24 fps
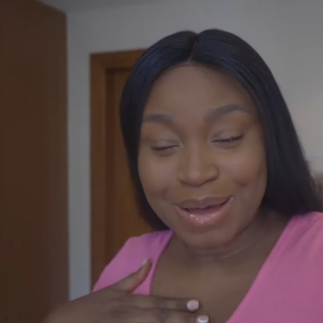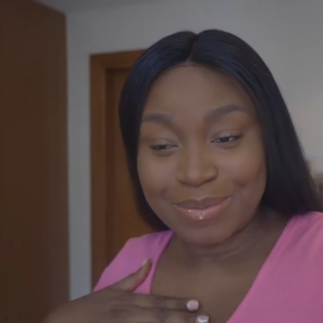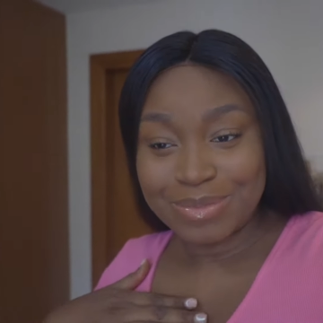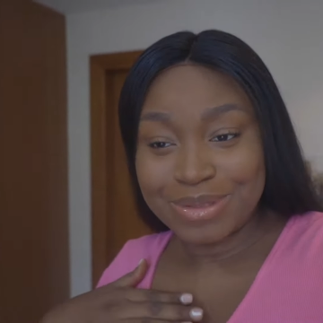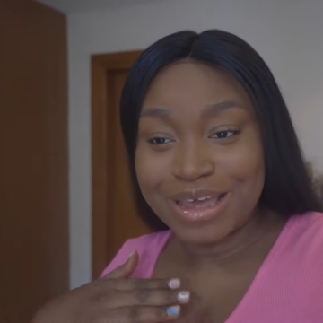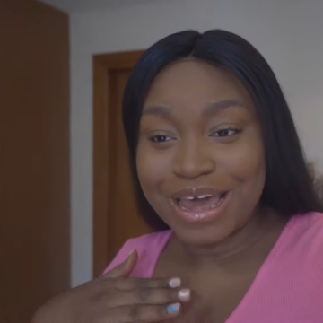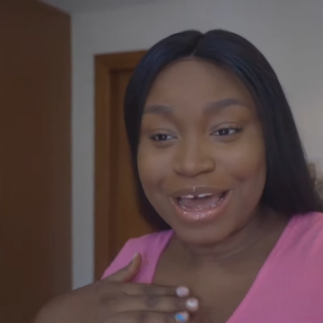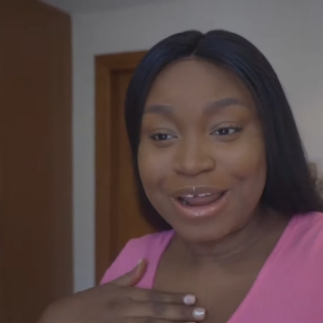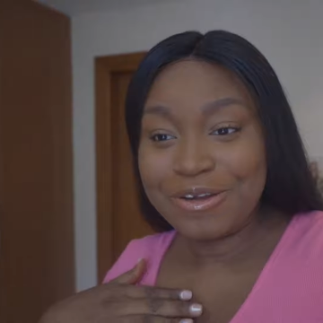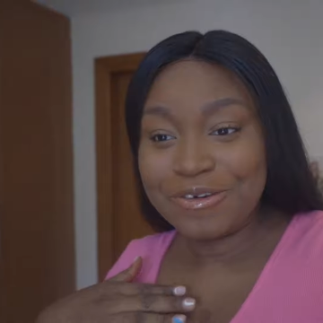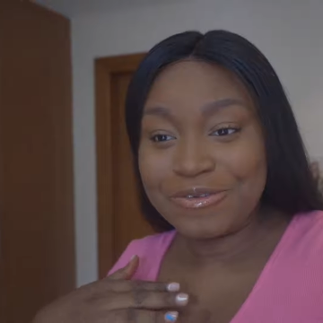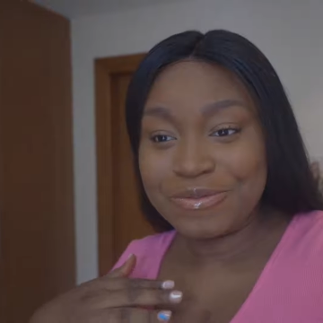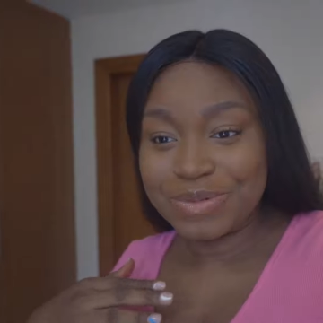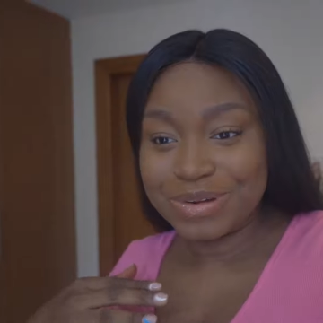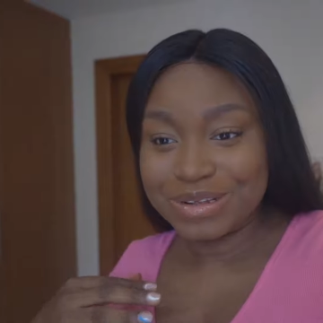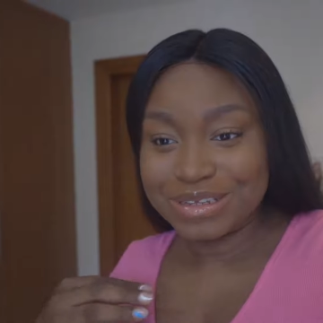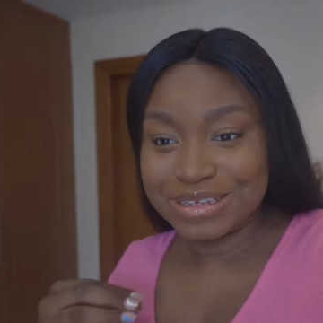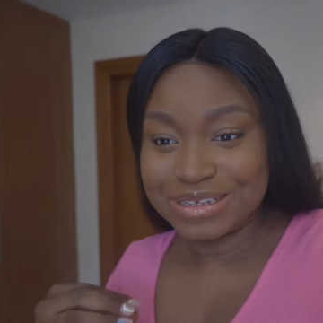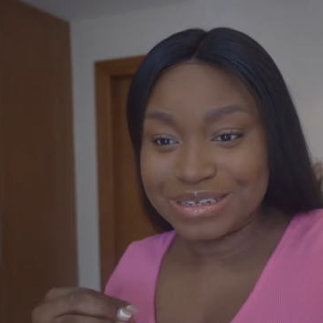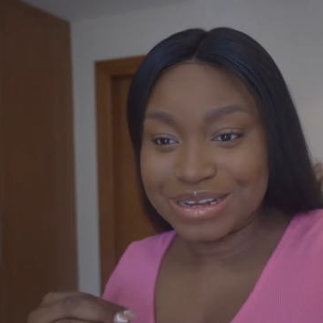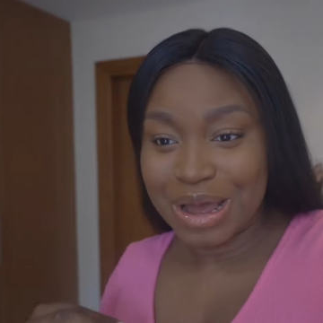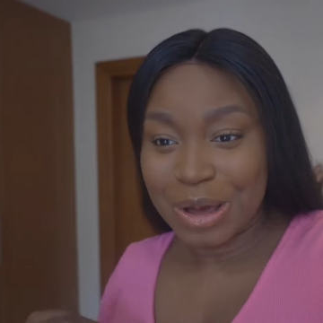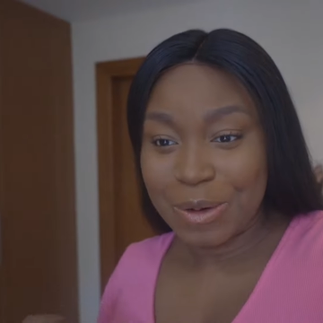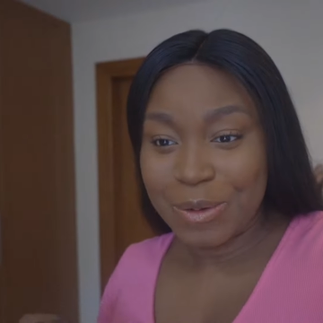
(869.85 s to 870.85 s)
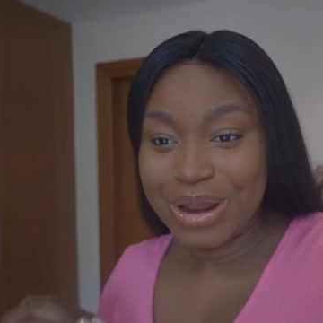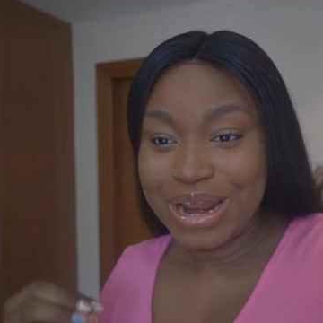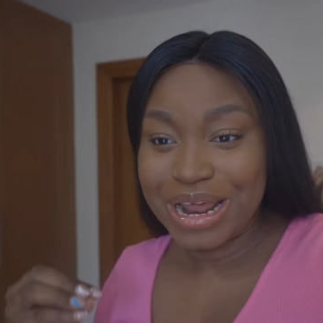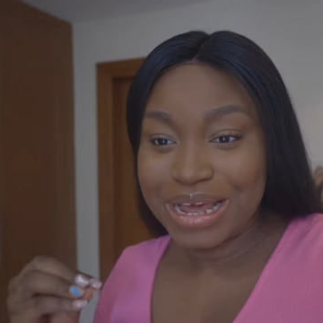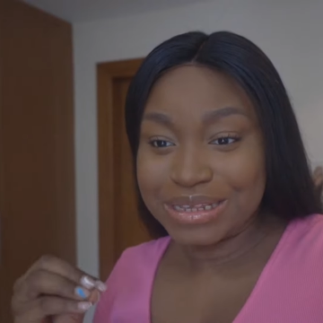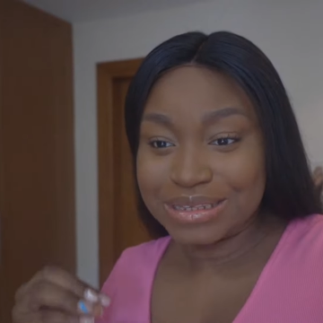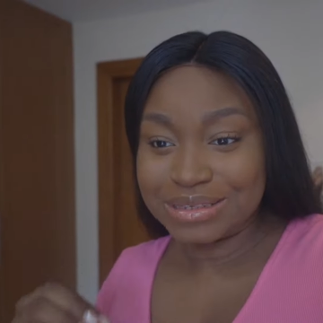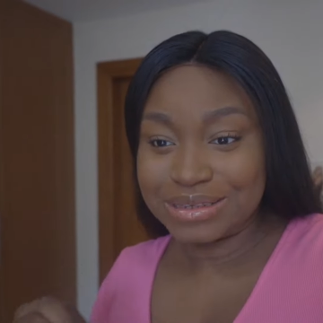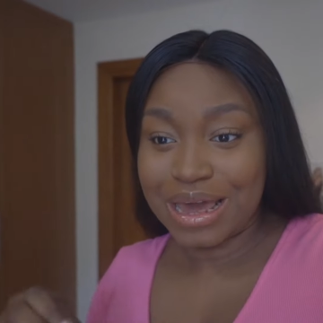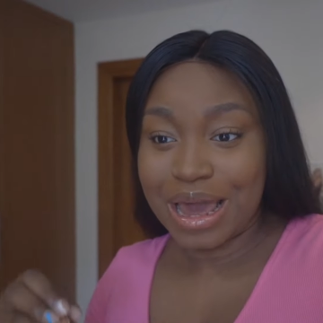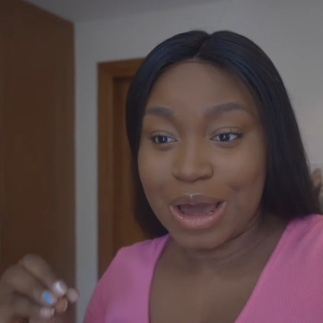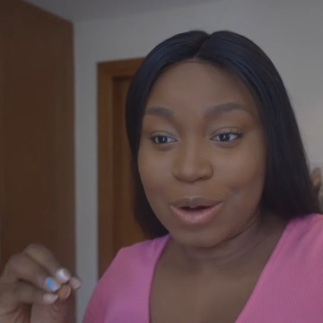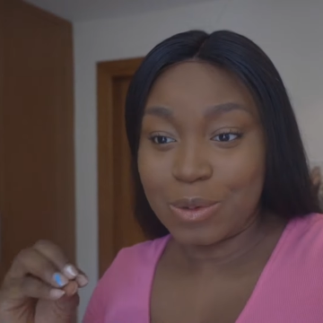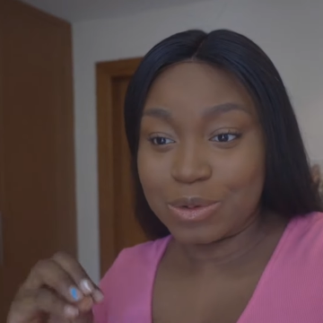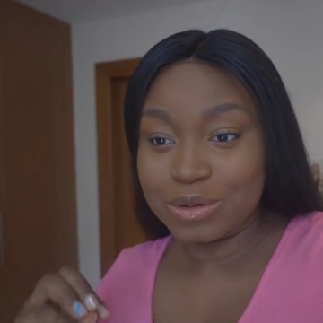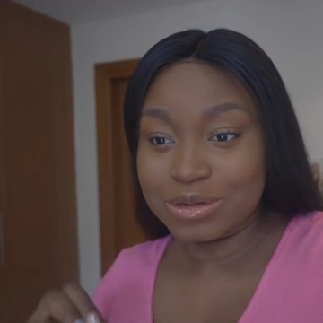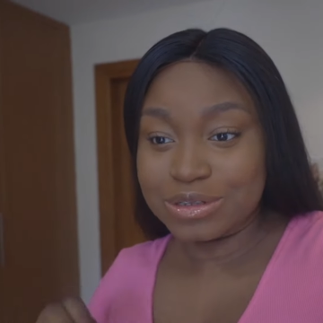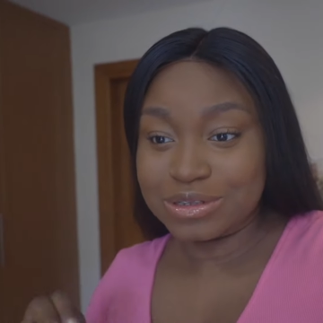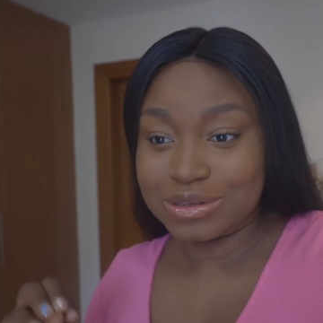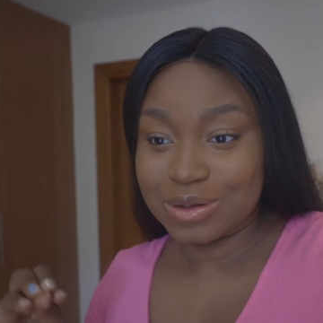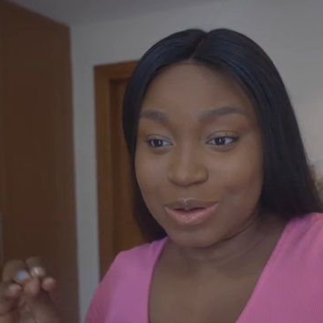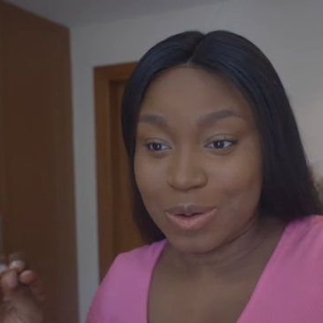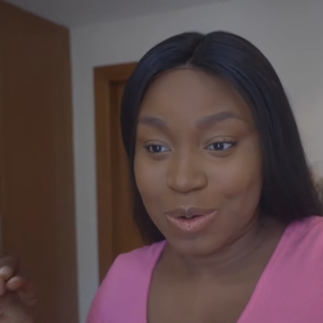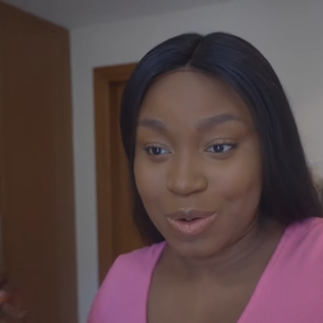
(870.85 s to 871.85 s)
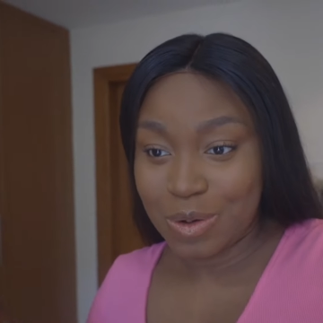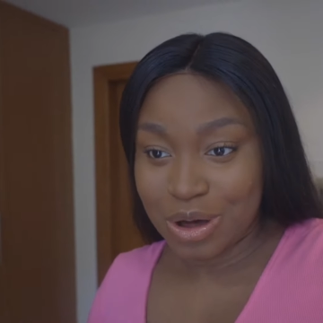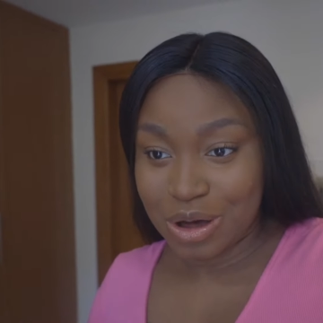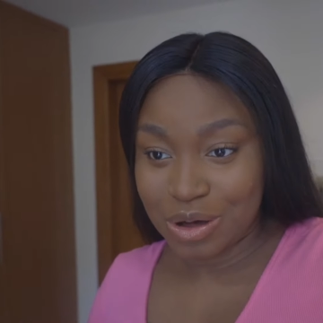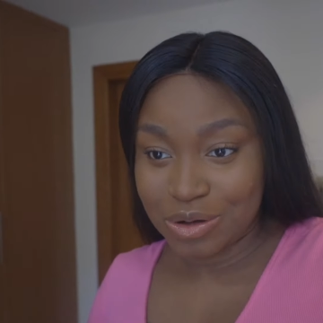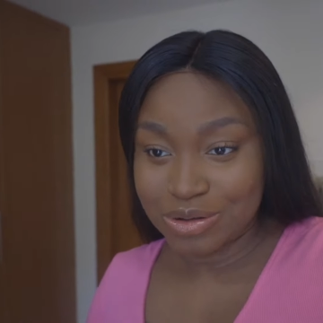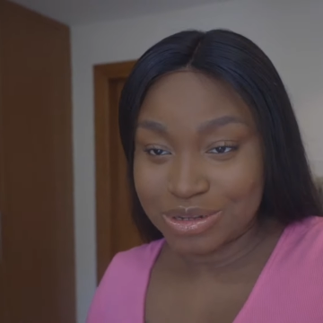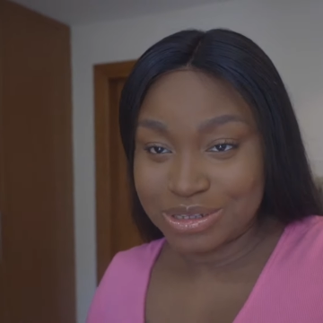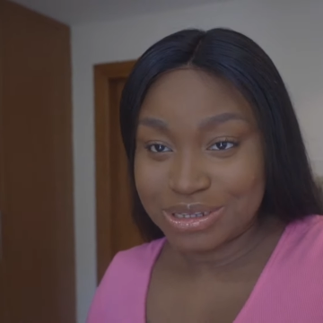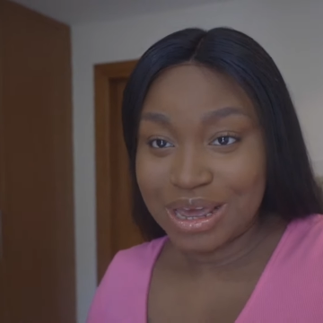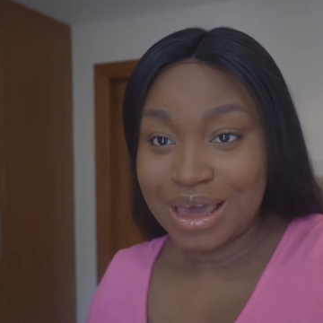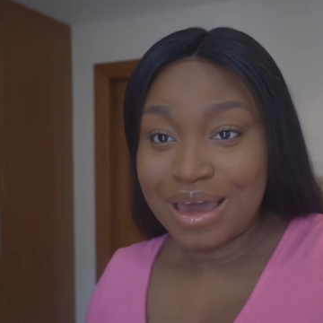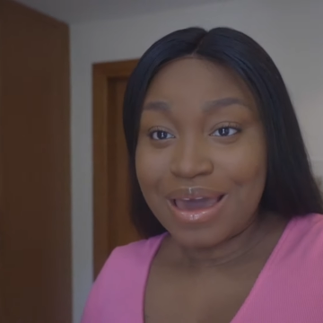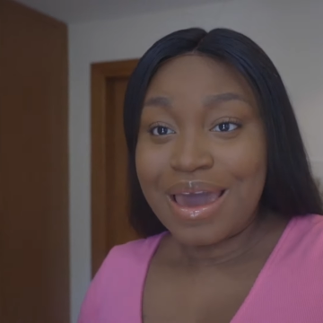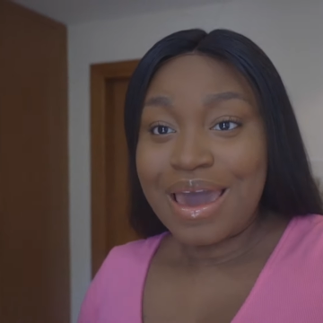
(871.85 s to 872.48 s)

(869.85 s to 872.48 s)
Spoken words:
I'm the kind of person that when I say I want to go out,